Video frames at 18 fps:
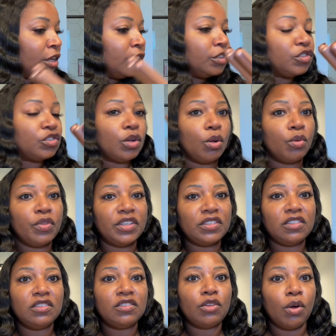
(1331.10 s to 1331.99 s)
So
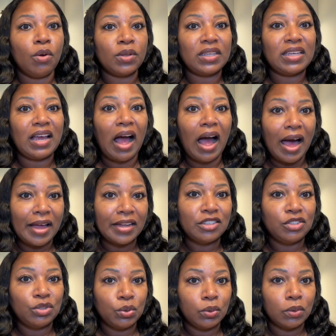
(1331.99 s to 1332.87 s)
this is the only hot
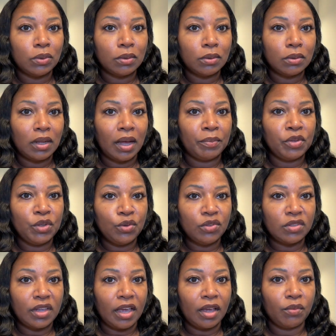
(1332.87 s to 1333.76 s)
tool I'm
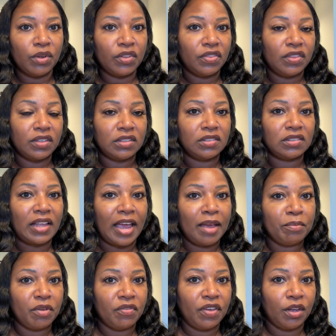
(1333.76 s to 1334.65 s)
using with this
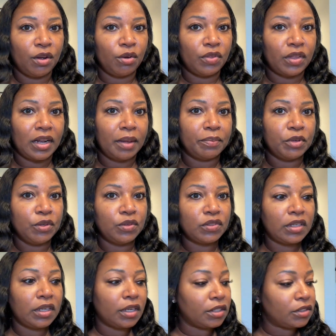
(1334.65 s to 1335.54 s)
type of hair that I'm
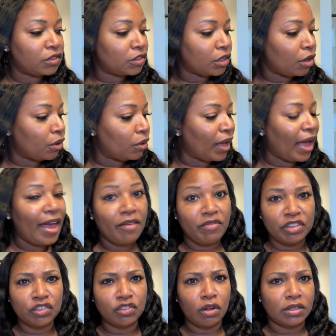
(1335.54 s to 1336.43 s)
using. And so I have
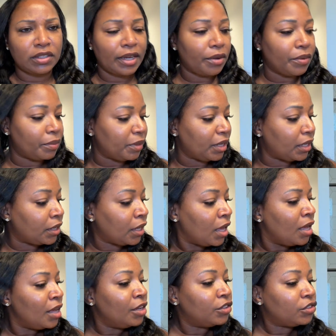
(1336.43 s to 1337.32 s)
installed now on me.
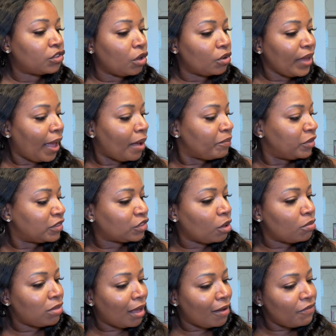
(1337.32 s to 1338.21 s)
So yeah, so
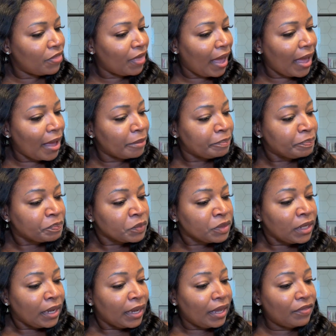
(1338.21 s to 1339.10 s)
love that.
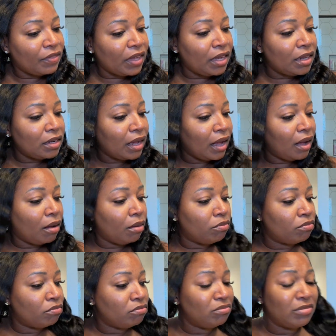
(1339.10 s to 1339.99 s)
And then
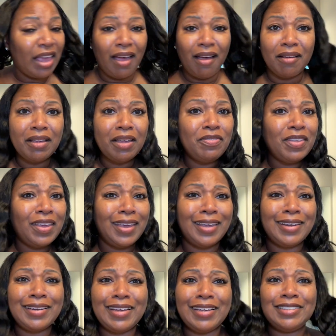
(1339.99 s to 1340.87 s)
and
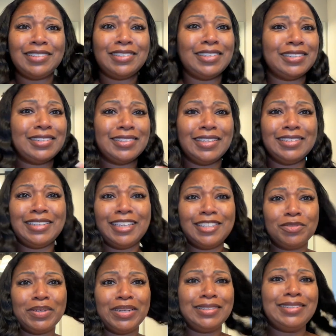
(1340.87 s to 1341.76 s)
then it
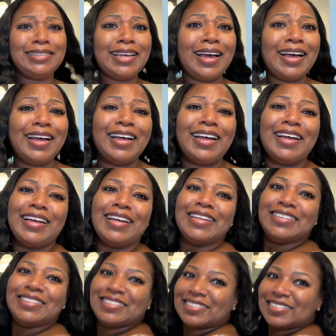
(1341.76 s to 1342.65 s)
does what it
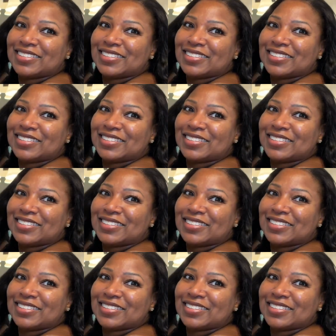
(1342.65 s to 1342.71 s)
does.